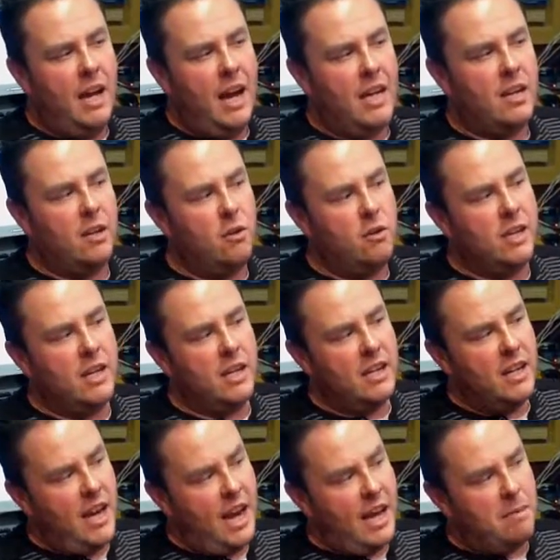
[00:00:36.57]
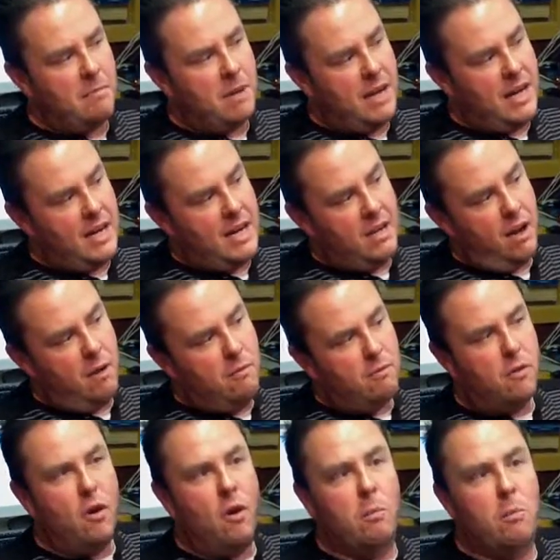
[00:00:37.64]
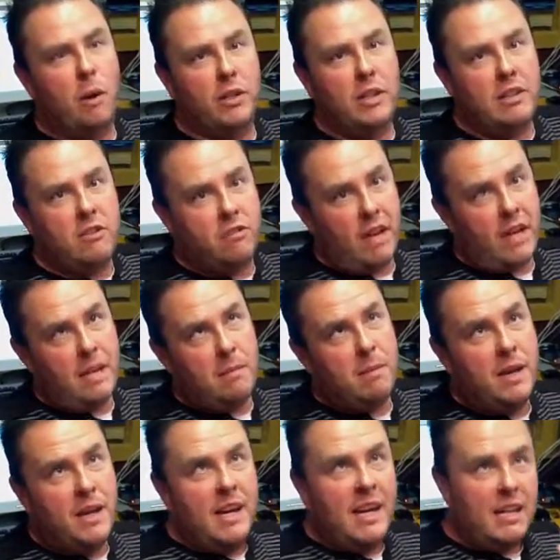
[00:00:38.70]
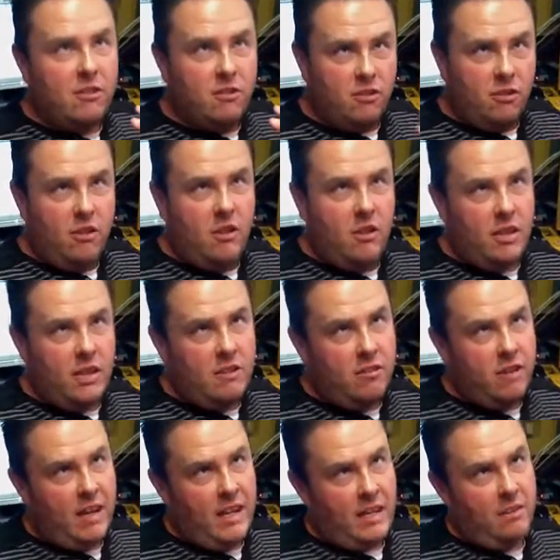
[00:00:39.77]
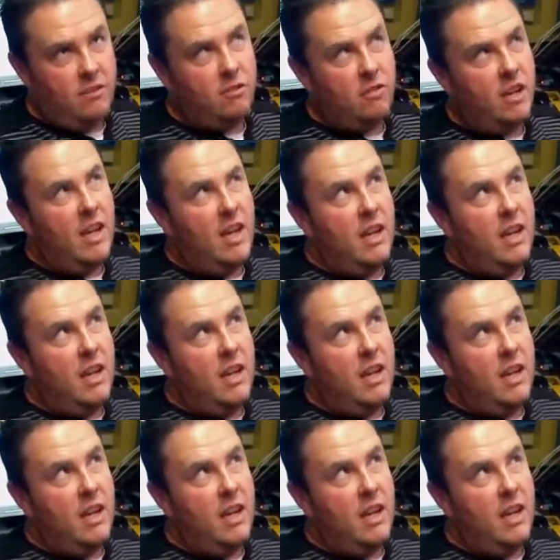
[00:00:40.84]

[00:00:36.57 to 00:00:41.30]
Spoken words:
and looking at my overall body shape, it's certainly changed.